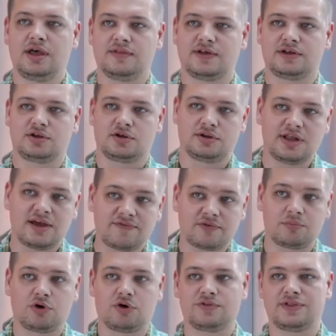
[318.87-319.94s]
that you're never
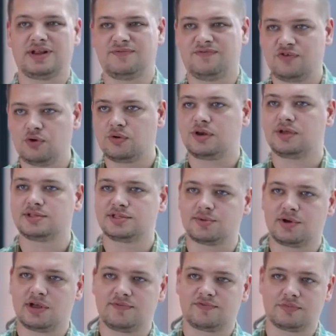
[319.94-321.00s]
more than a few clicks
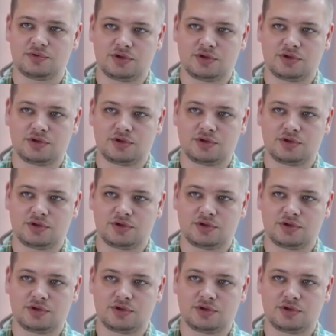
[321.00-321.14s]
away from